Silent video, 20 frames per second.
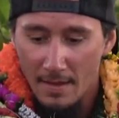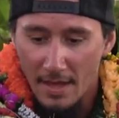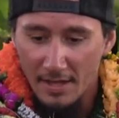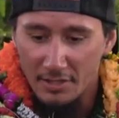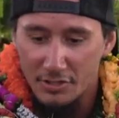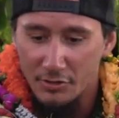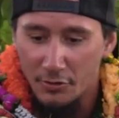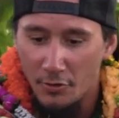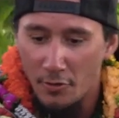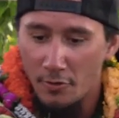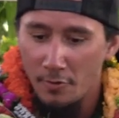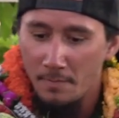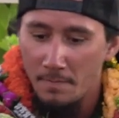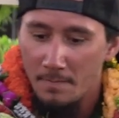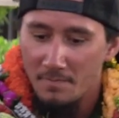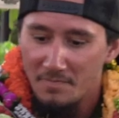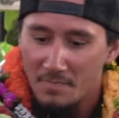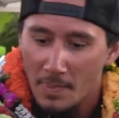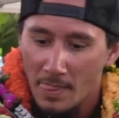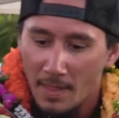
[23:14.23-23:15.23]
And so,
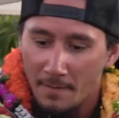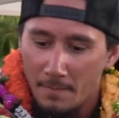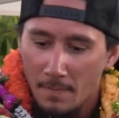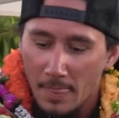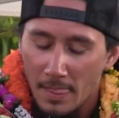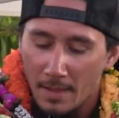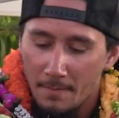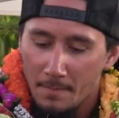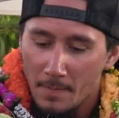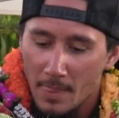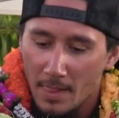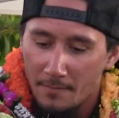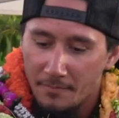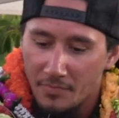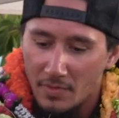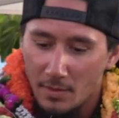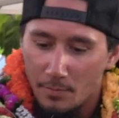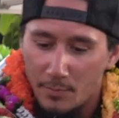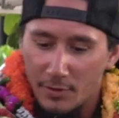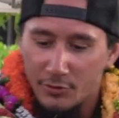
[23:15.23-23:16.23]

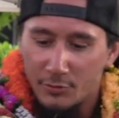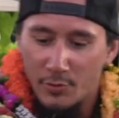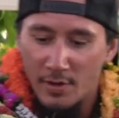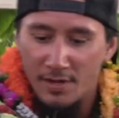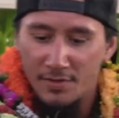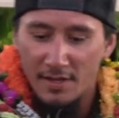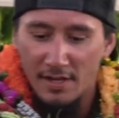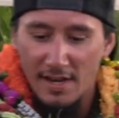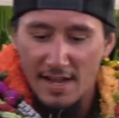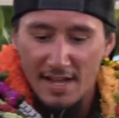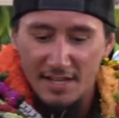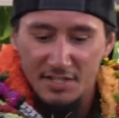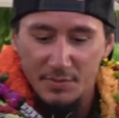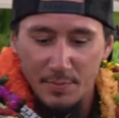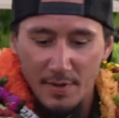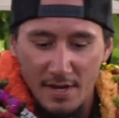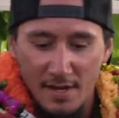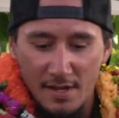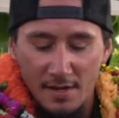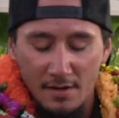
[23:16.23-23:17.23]
between the last
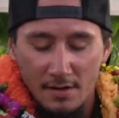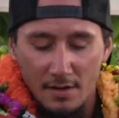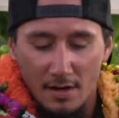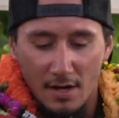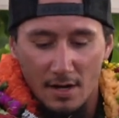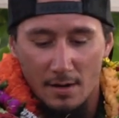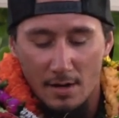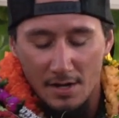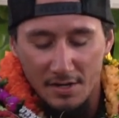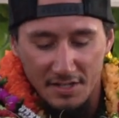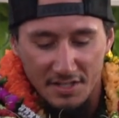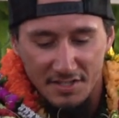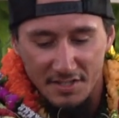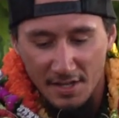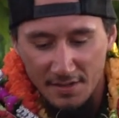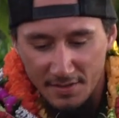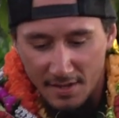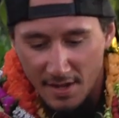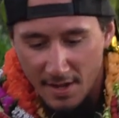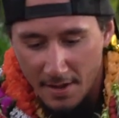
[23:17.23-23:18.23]
meeting uh, on a
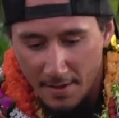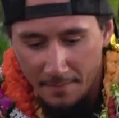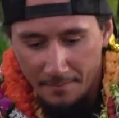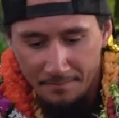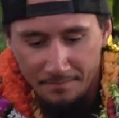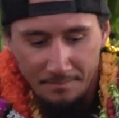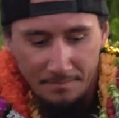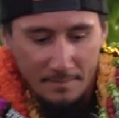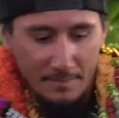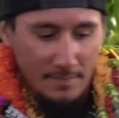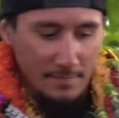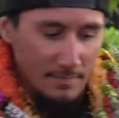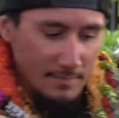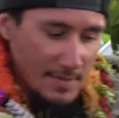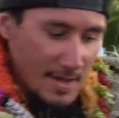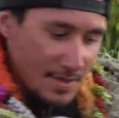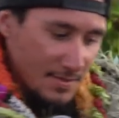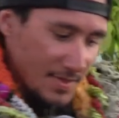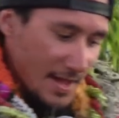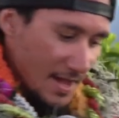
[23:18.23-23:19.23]
Sunday
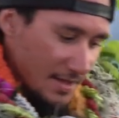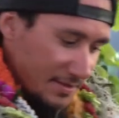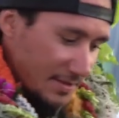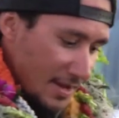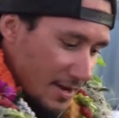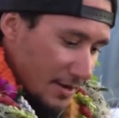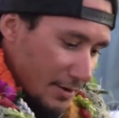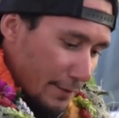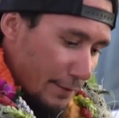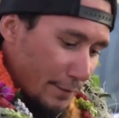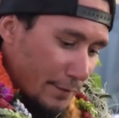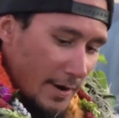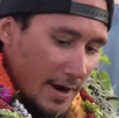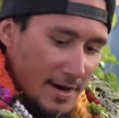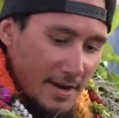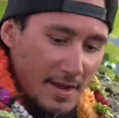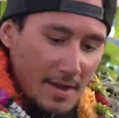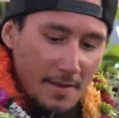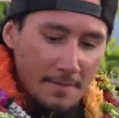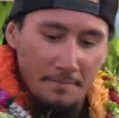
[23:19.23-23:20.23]
and that day on a
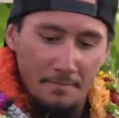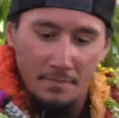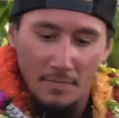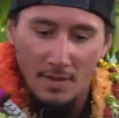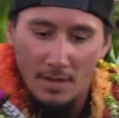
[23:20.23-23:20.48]
Friday,